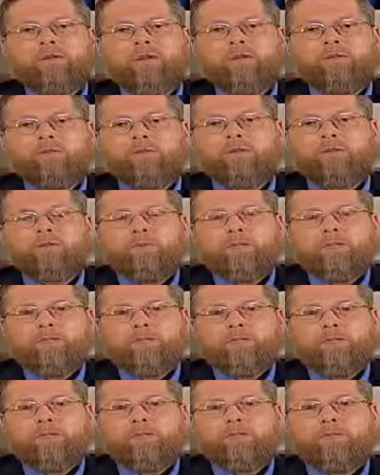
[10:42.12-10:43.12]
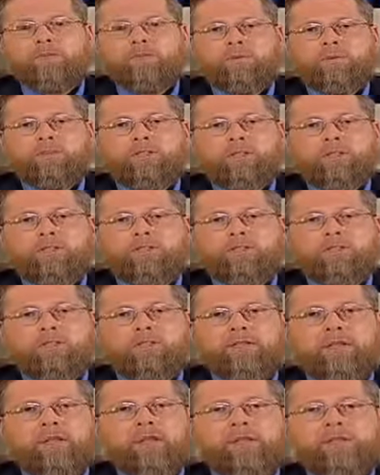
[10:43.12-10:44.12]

that when we look at creation,